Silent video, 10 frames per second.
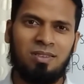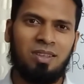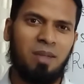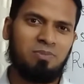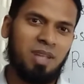
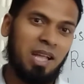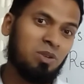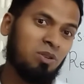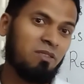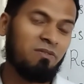you have to
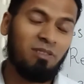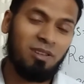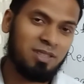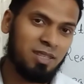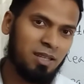acquire your
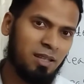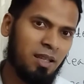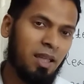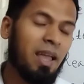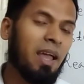fluency,
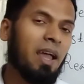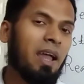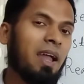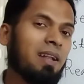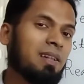
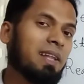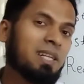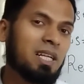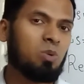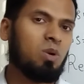and
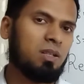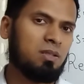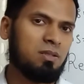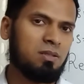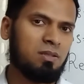later
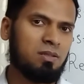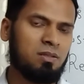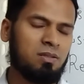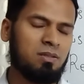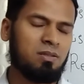on
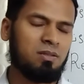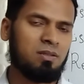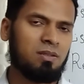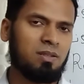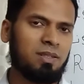
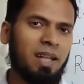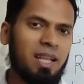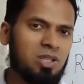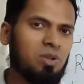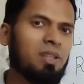
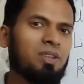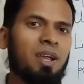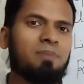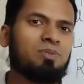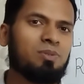gradually you
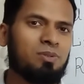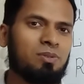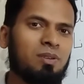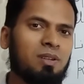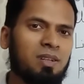have to
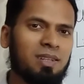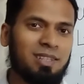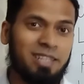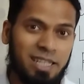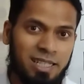
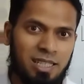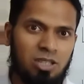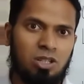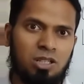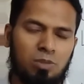
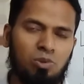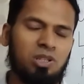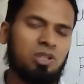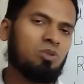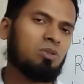decrease or
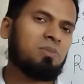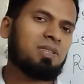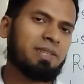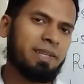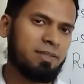demolish your
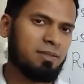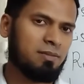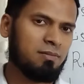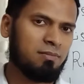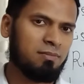
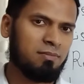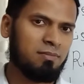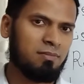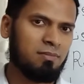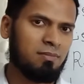mistakes.
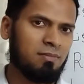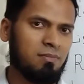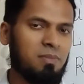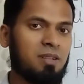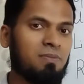
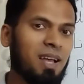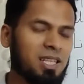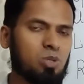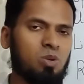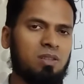But
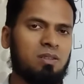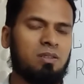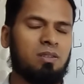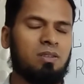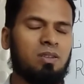first one,
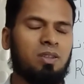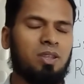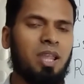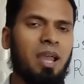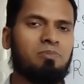
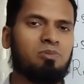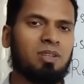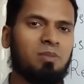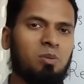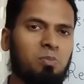you have to
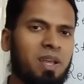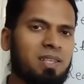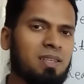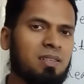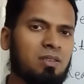give
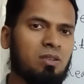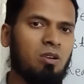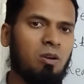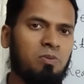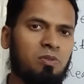emphasis
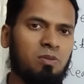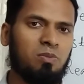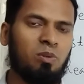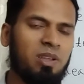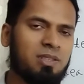of your
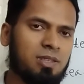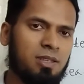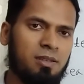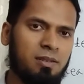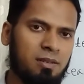
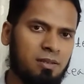fluency.